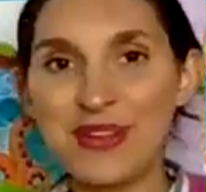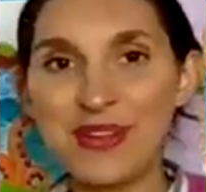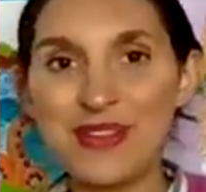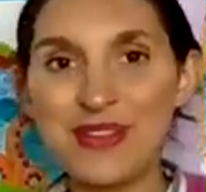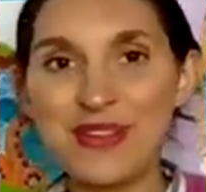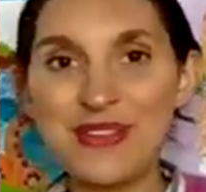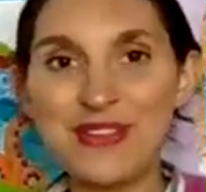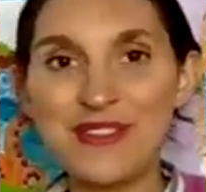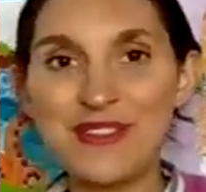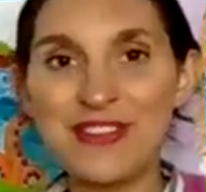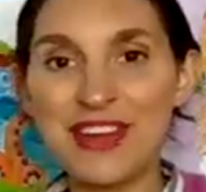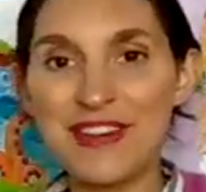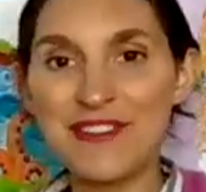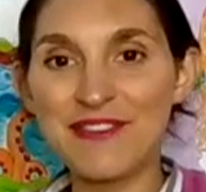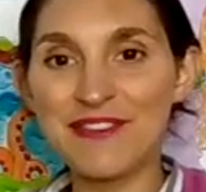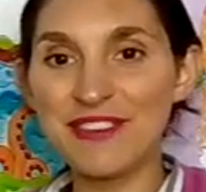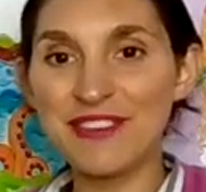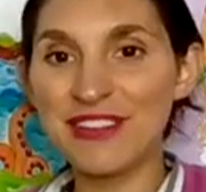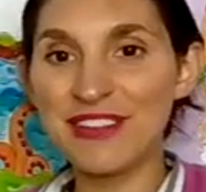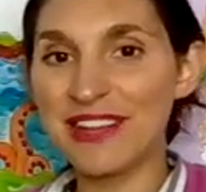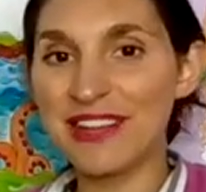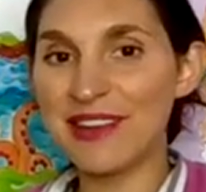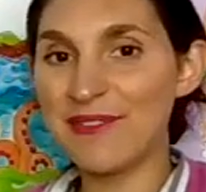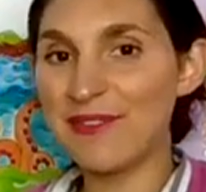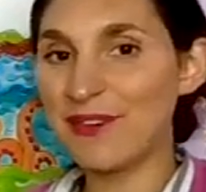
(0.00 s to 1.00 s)
you
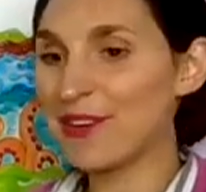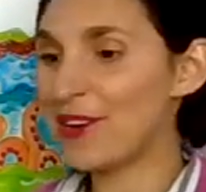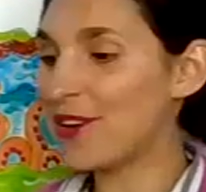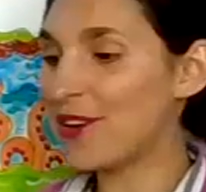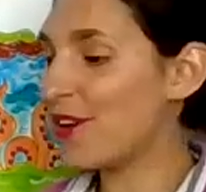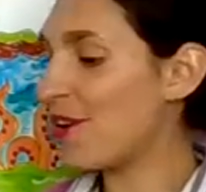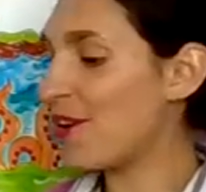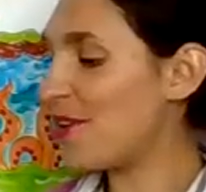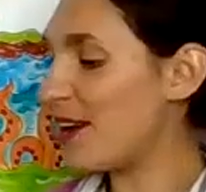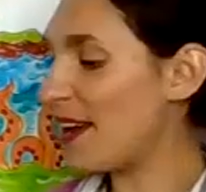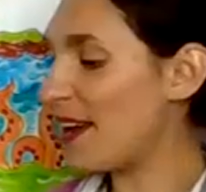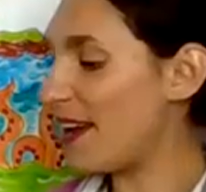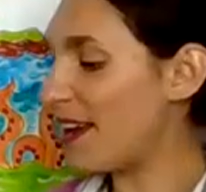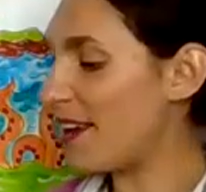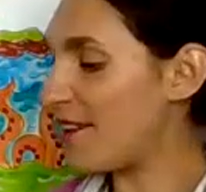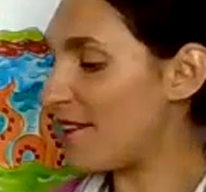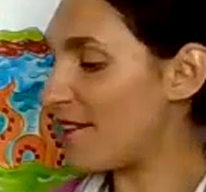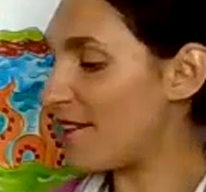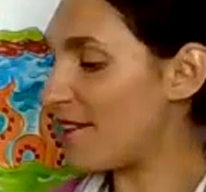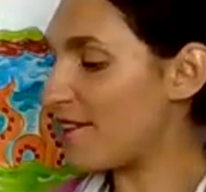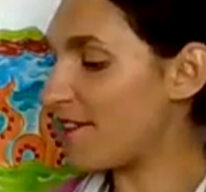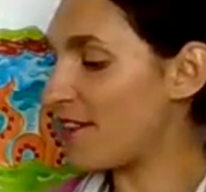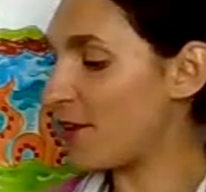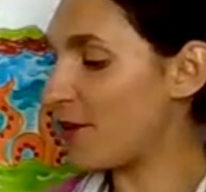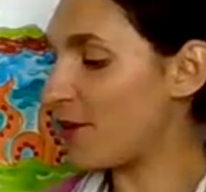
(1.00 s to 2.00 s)
definitely want to go ahead
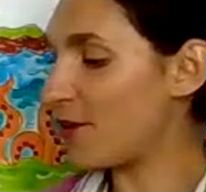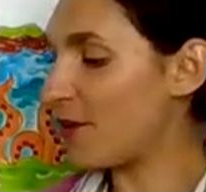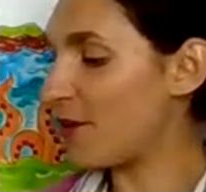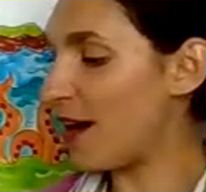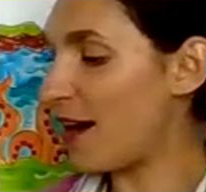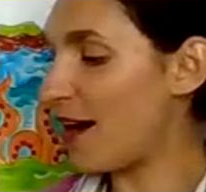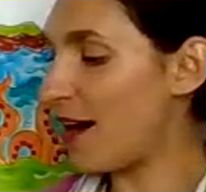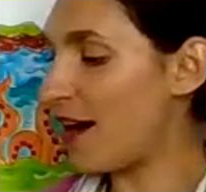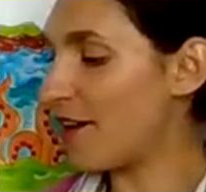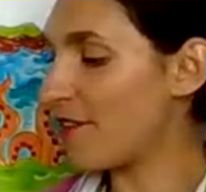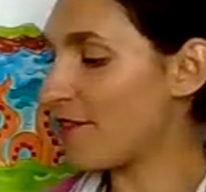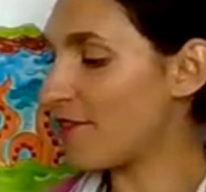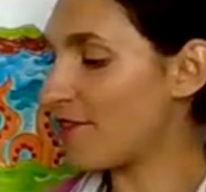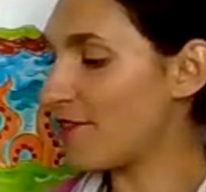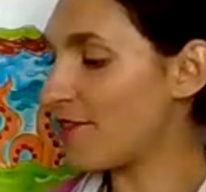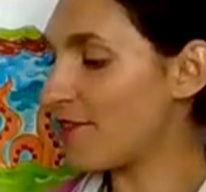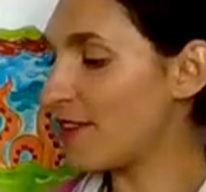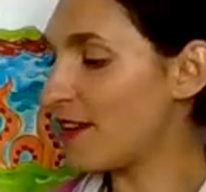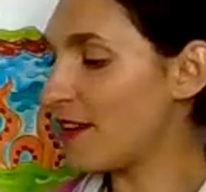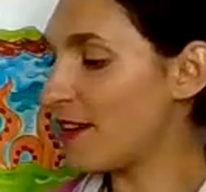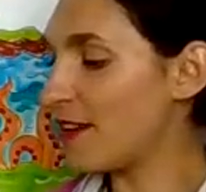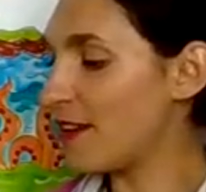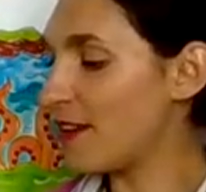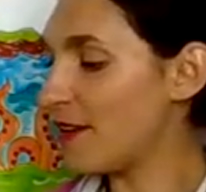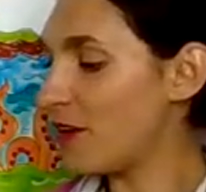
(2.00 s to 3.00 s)
and
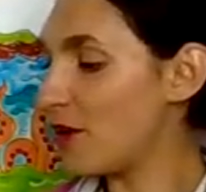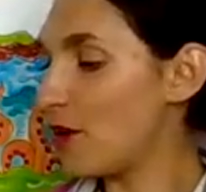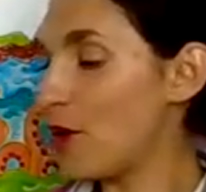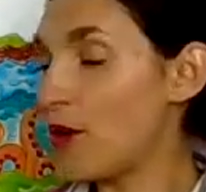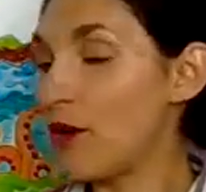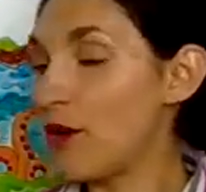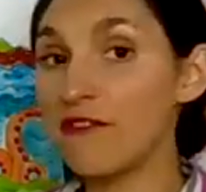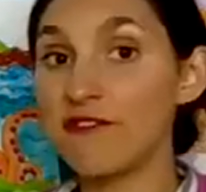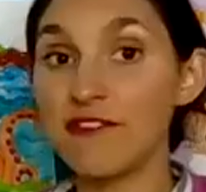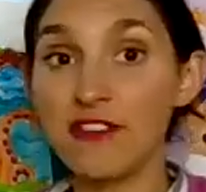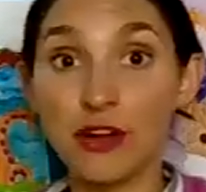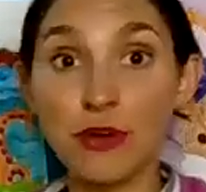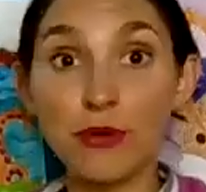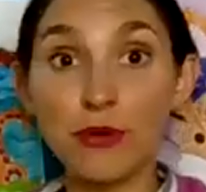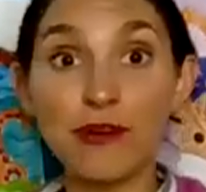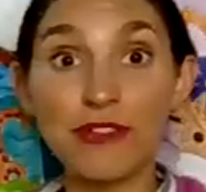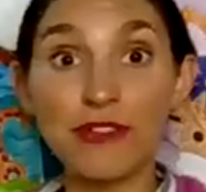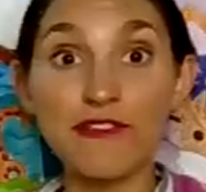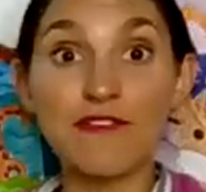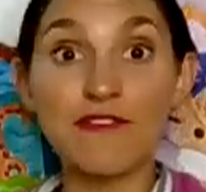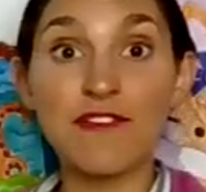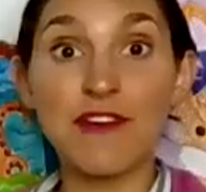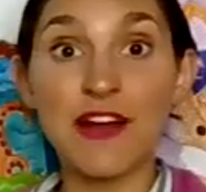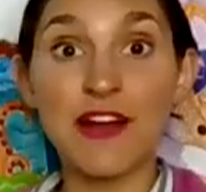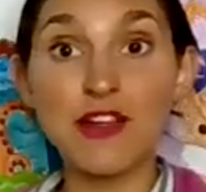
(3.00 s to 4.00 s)
fill
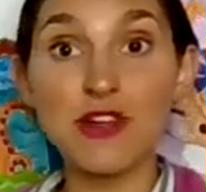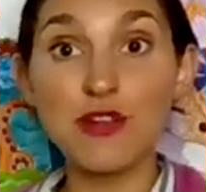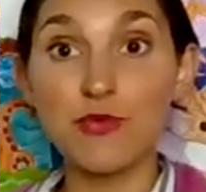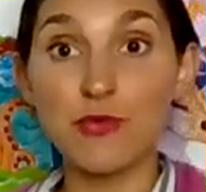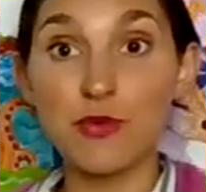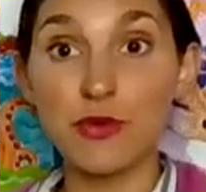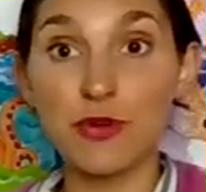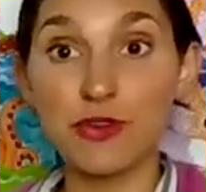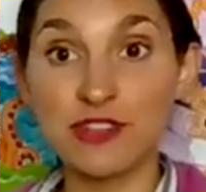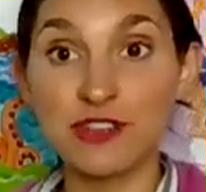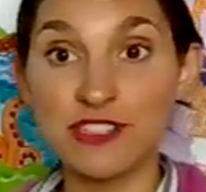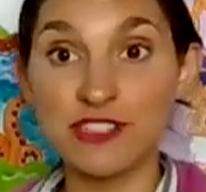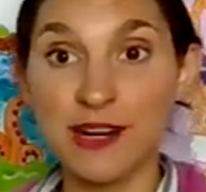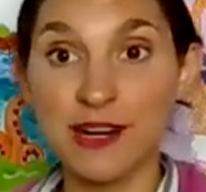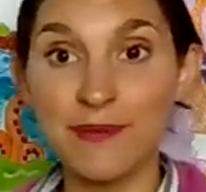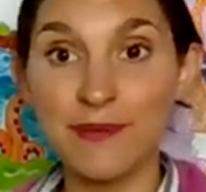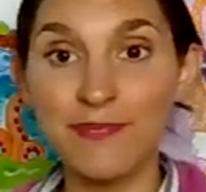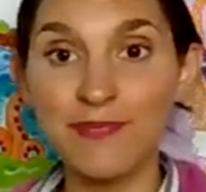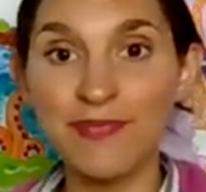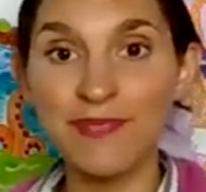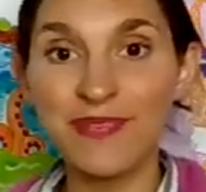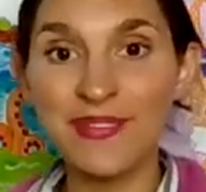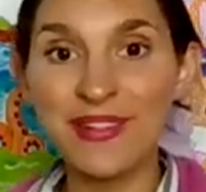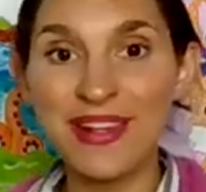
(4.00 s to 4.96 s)
with fresh water.